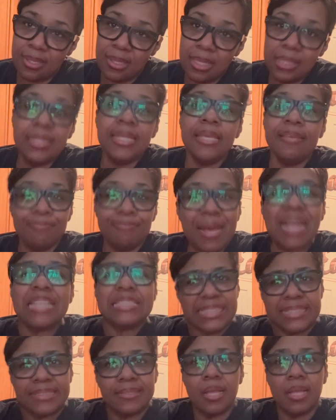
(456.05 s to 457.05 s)
Leave my
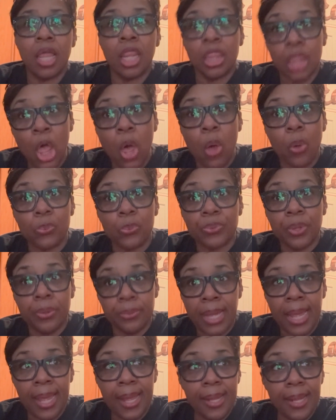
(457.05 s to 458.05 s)
alone,
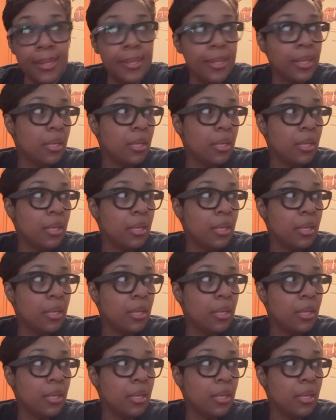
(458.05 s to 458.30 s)
okay?